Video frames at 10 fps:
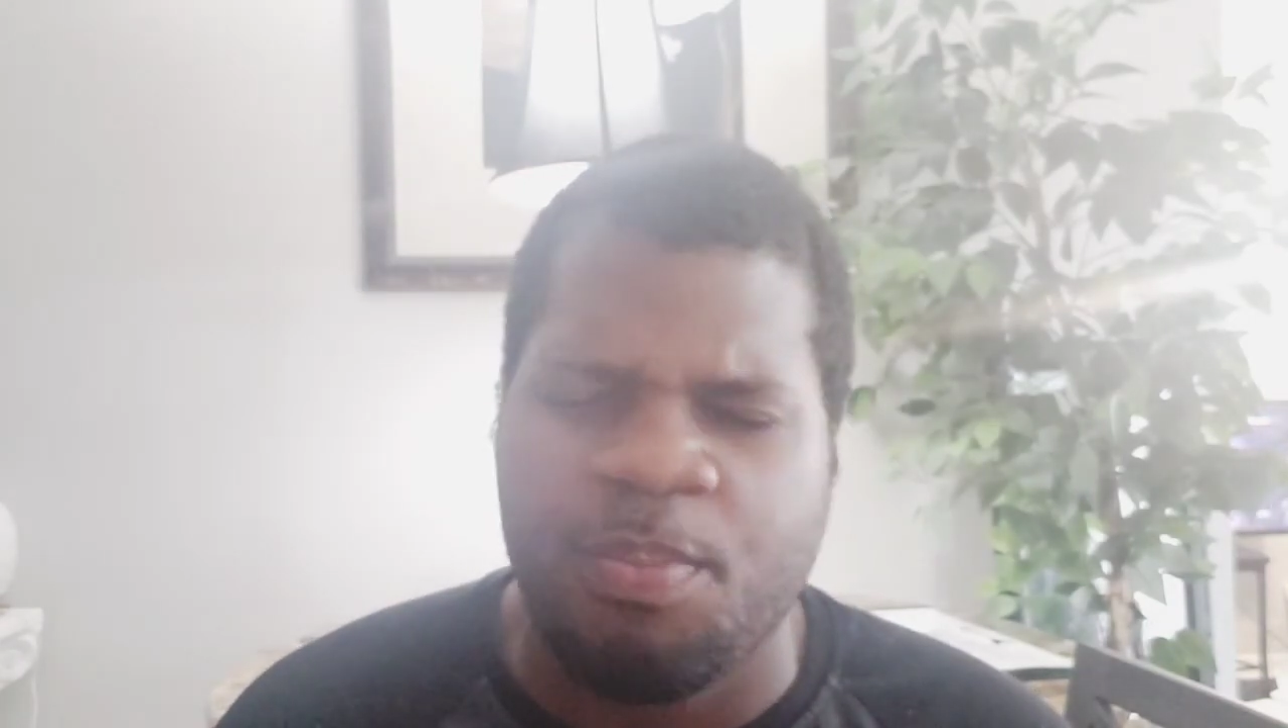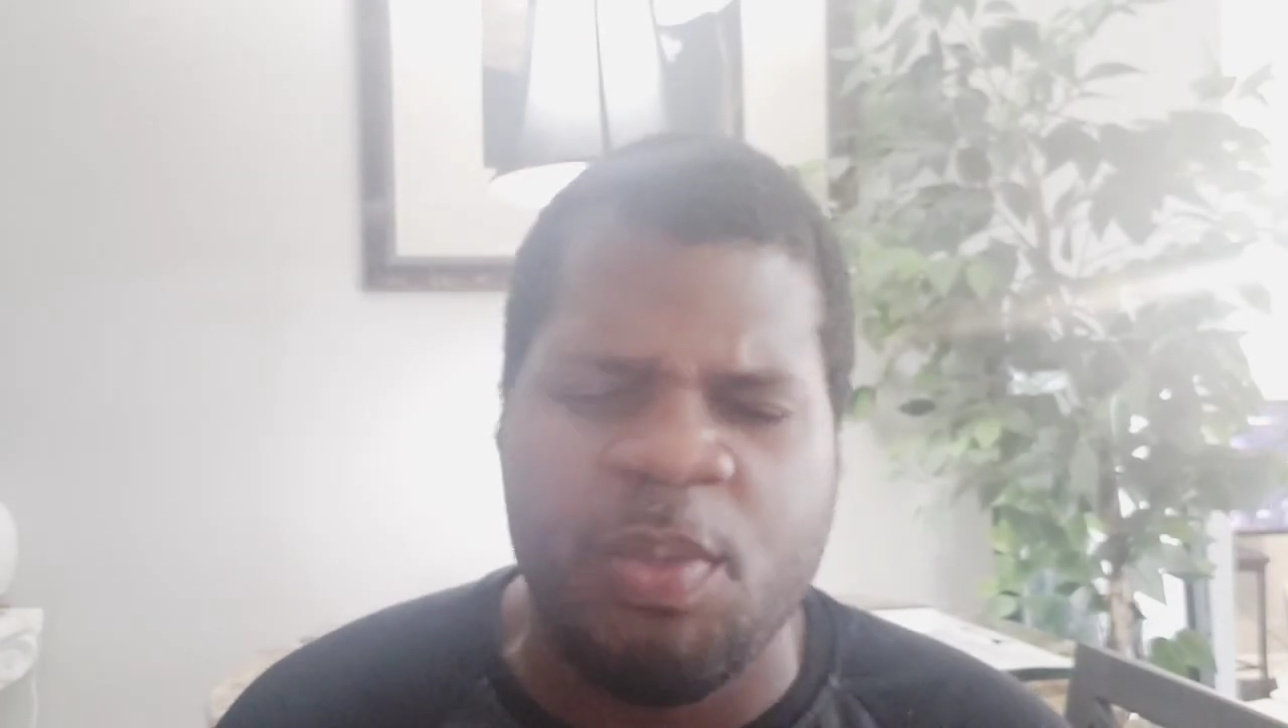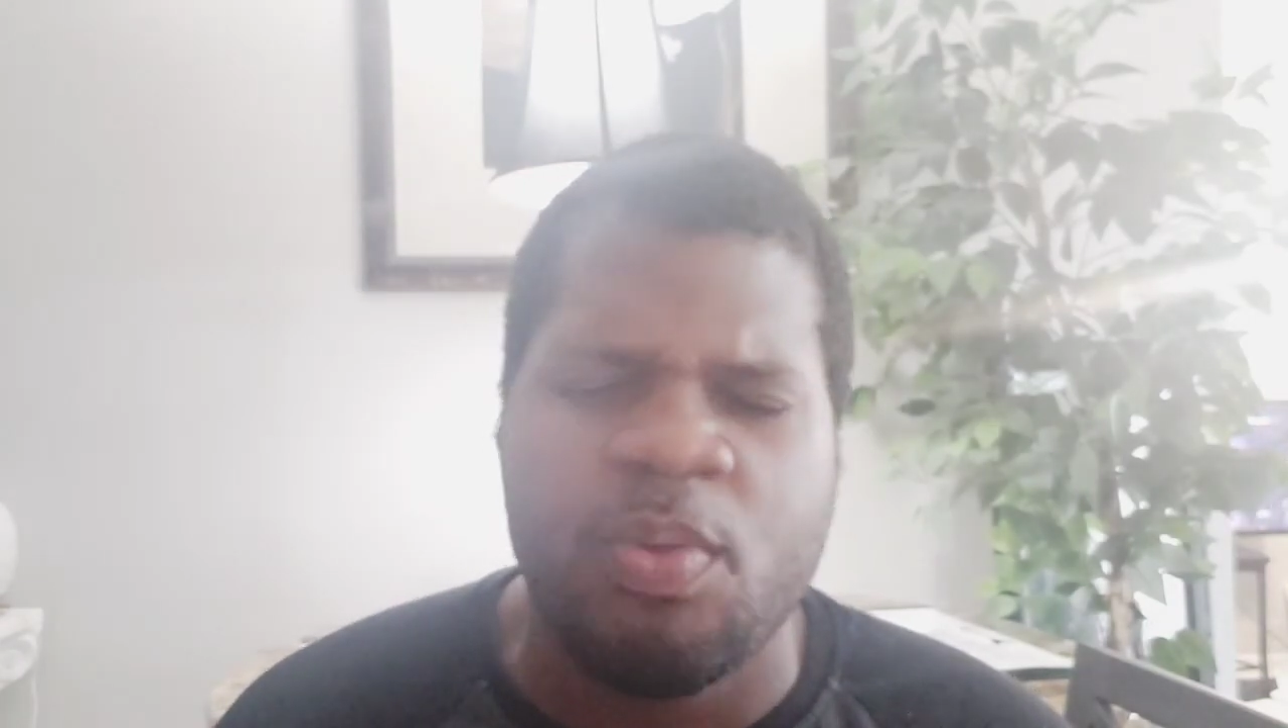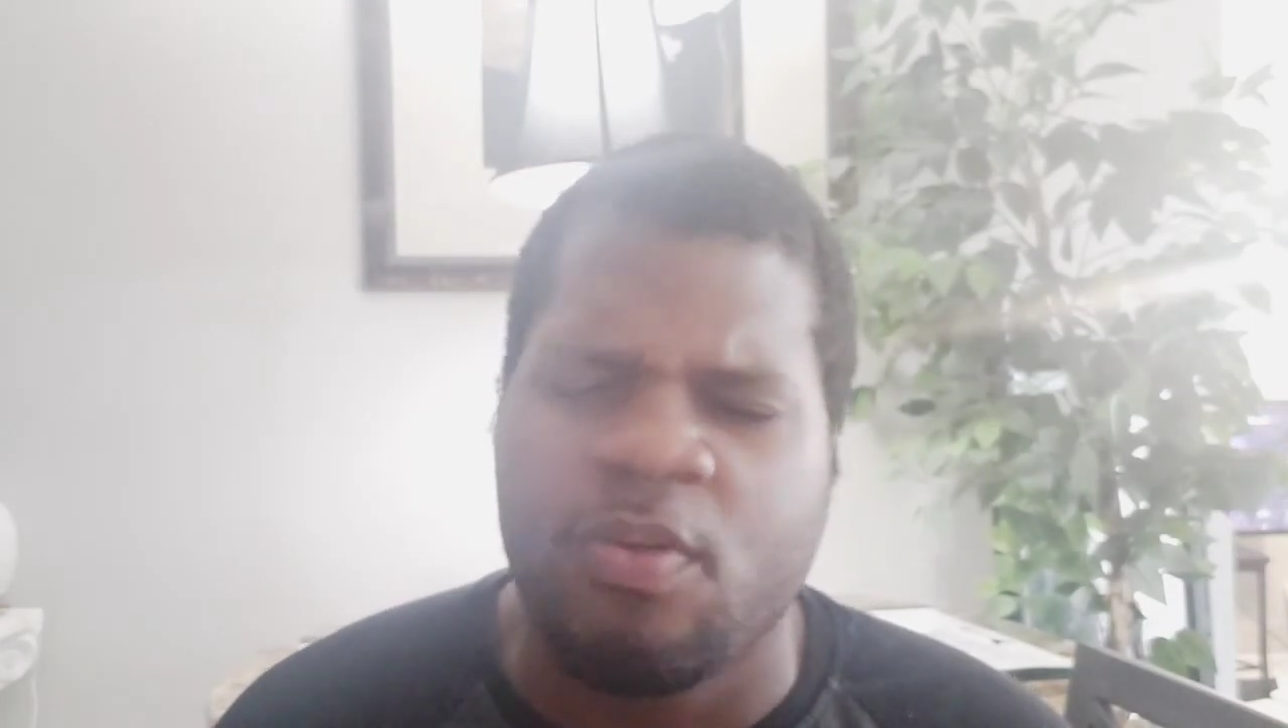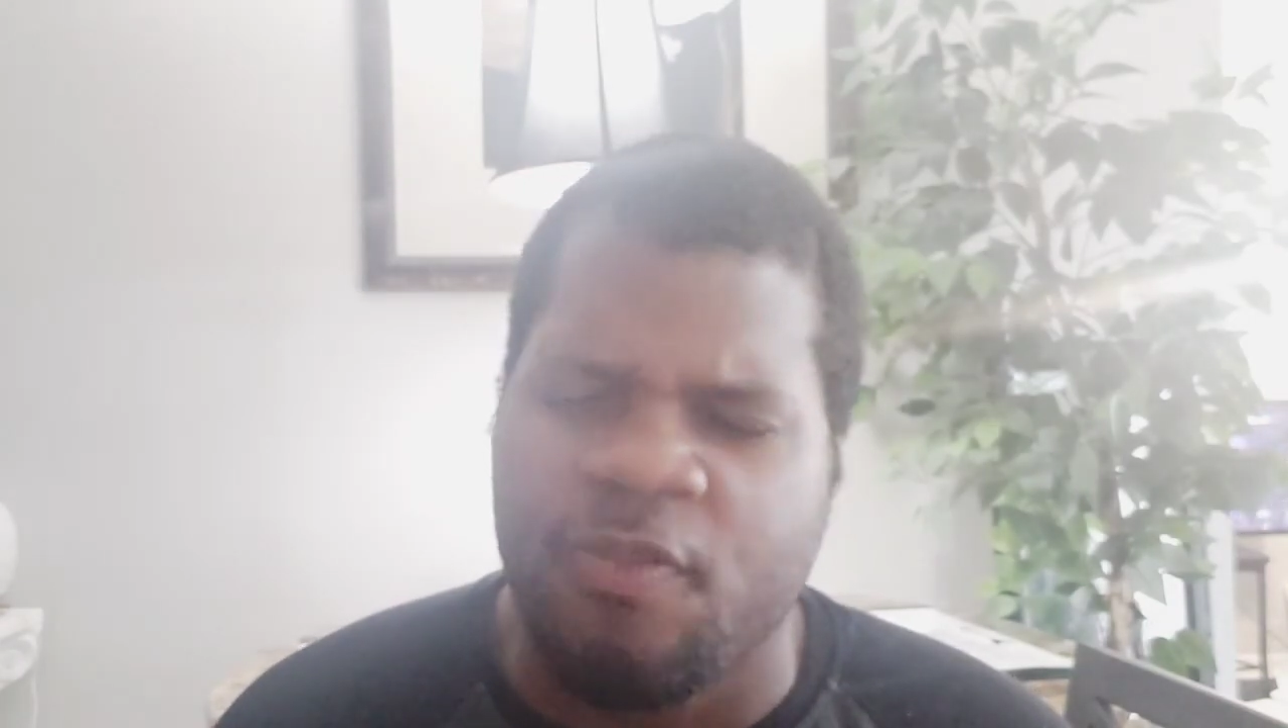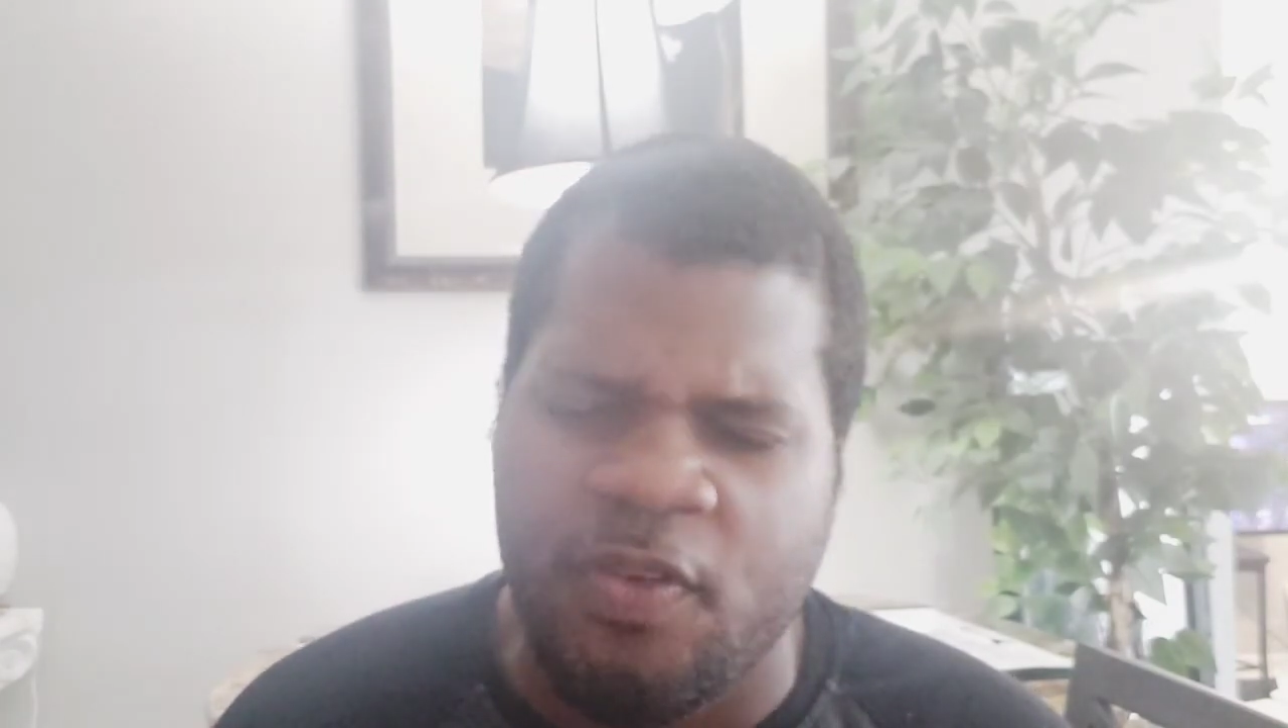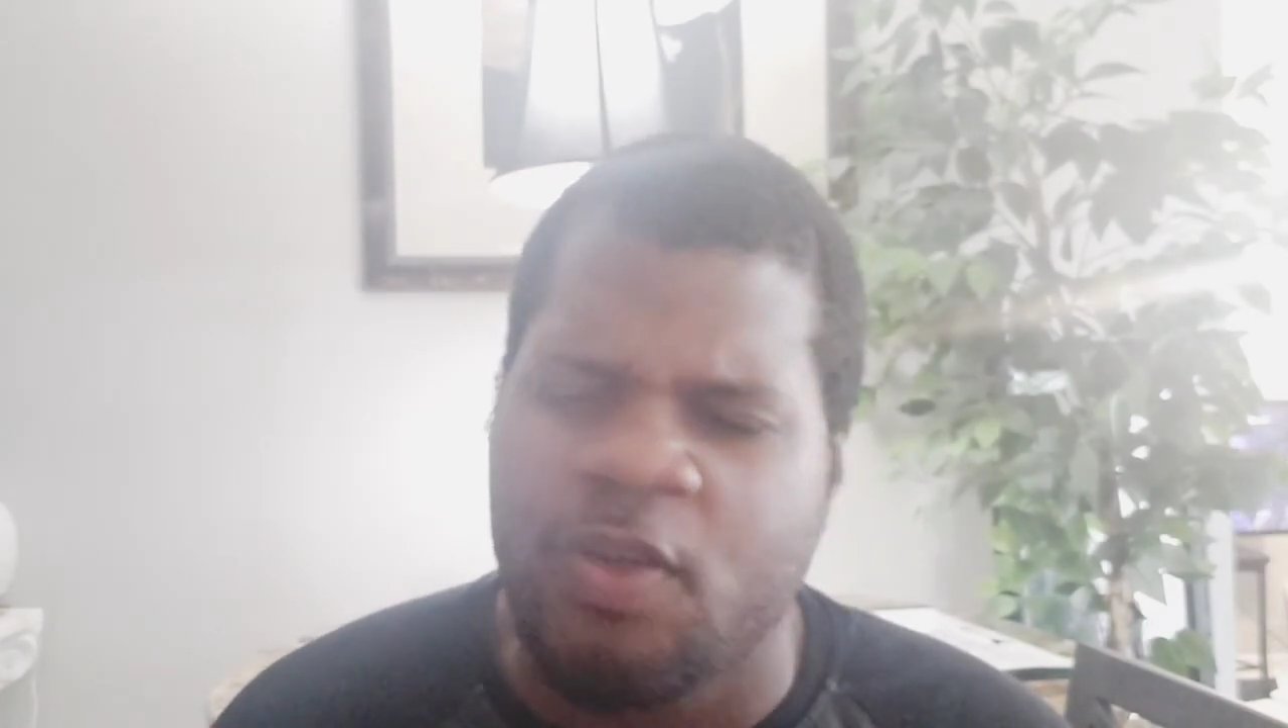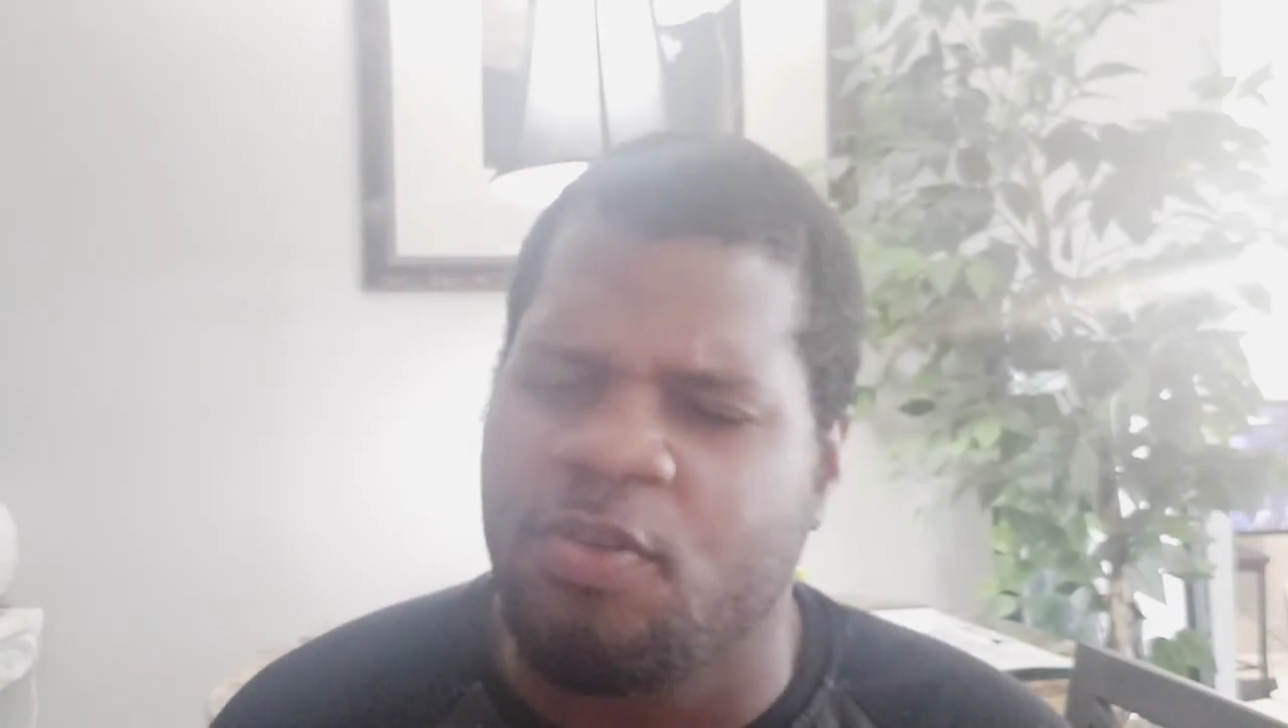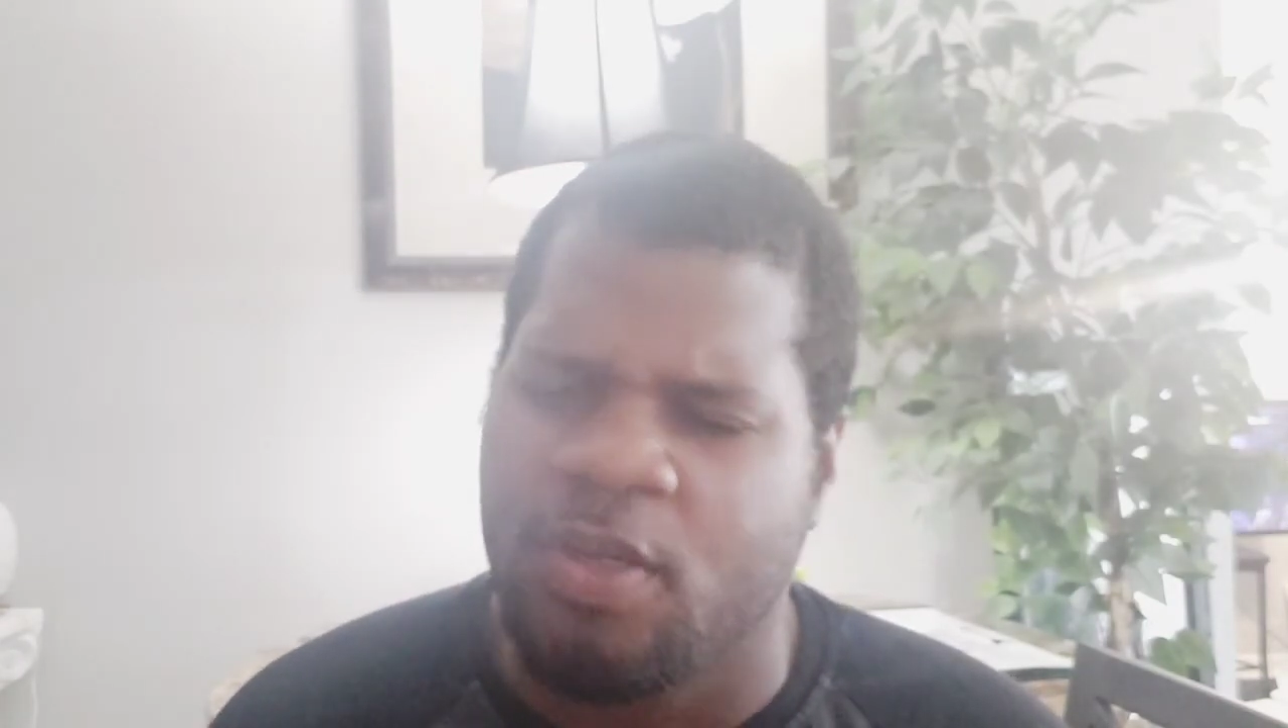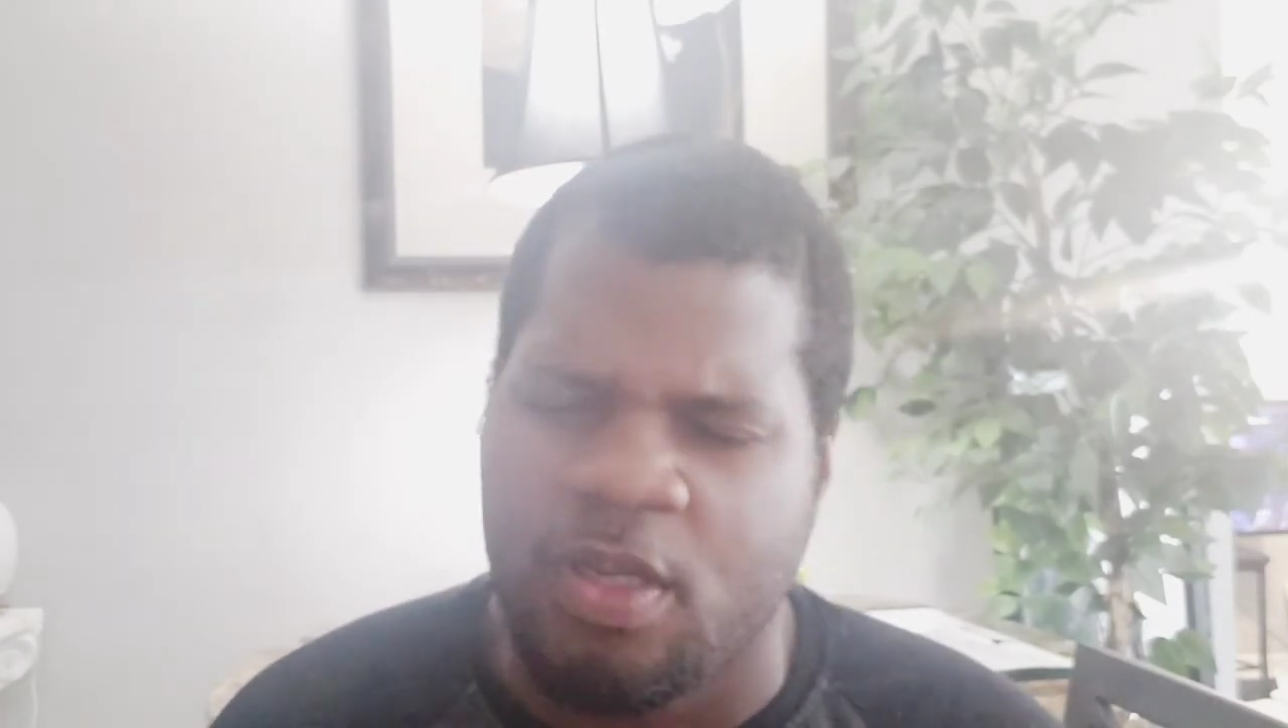people are
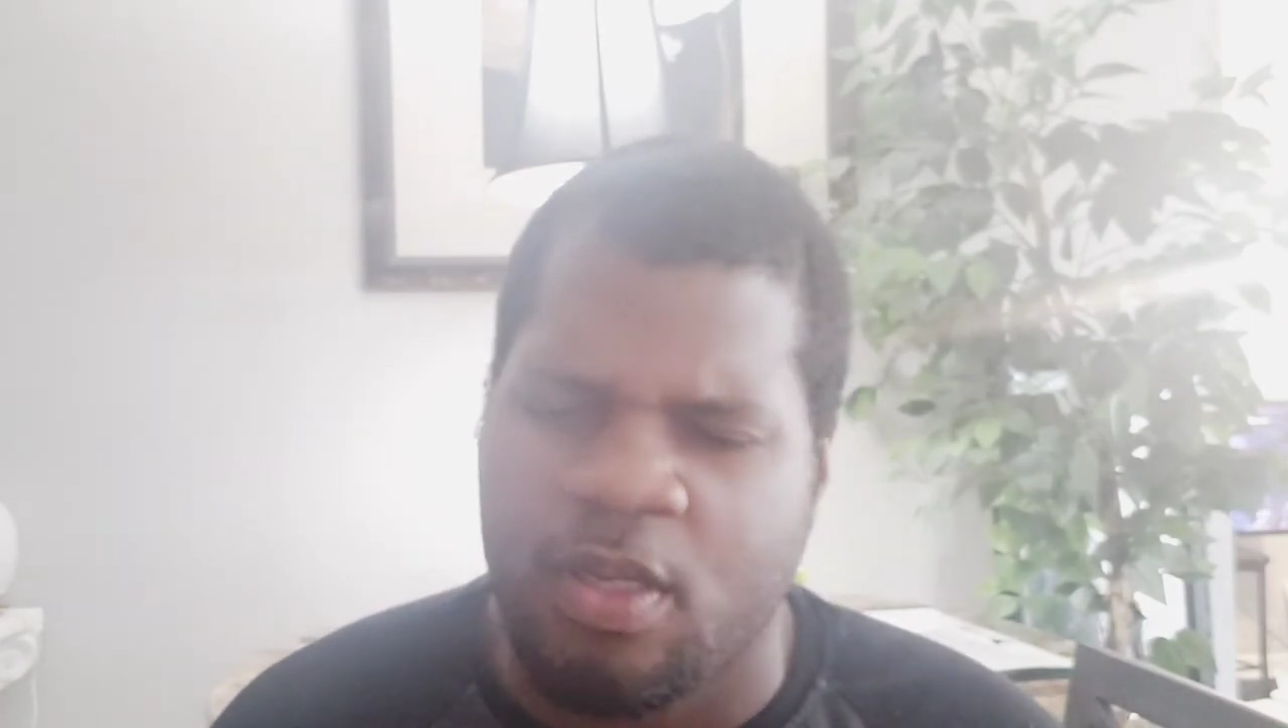fearing,